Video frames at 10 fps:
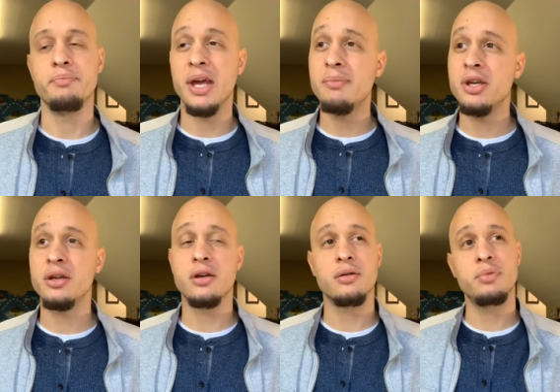Maybe
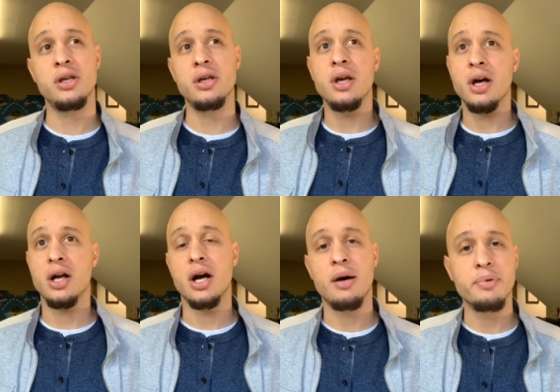it could be a
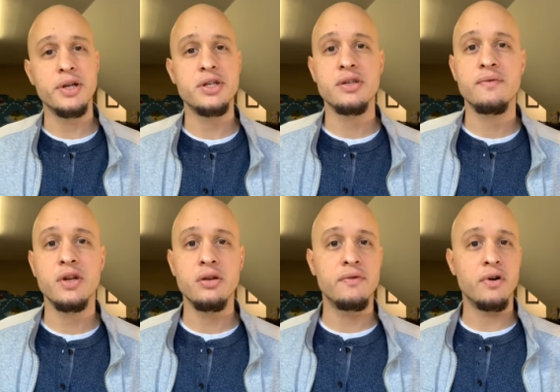compilation
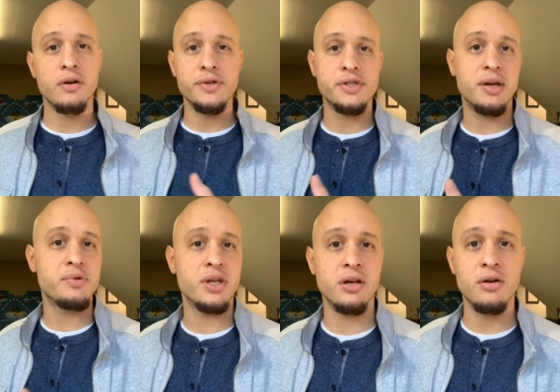video of all the
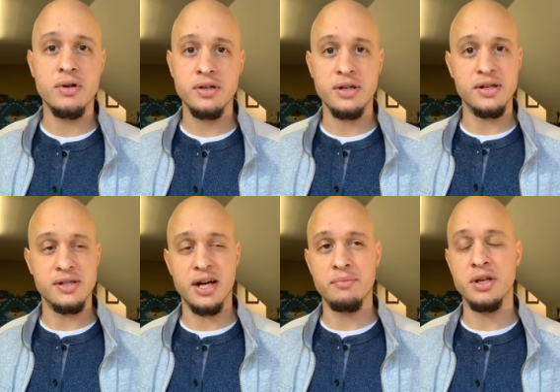steps that go into
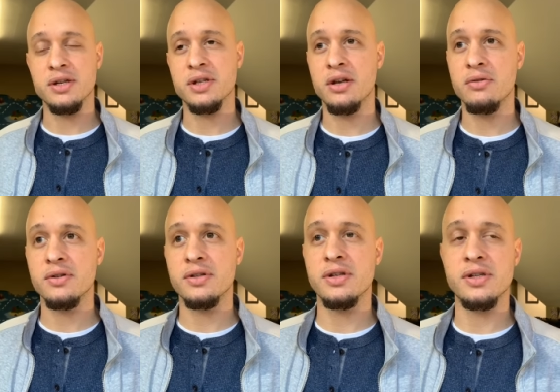design, because I know
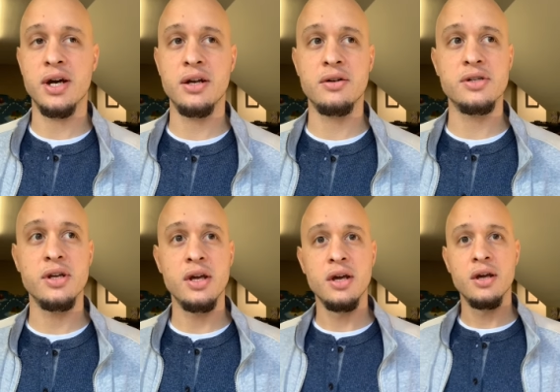as designers
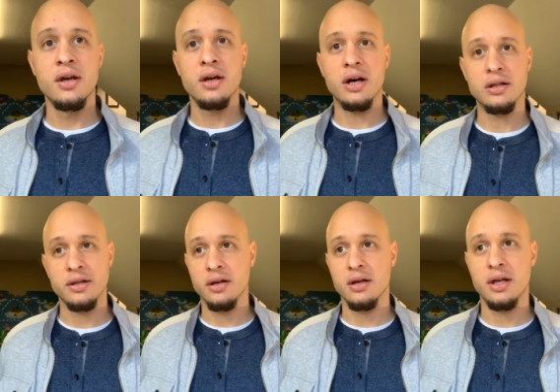and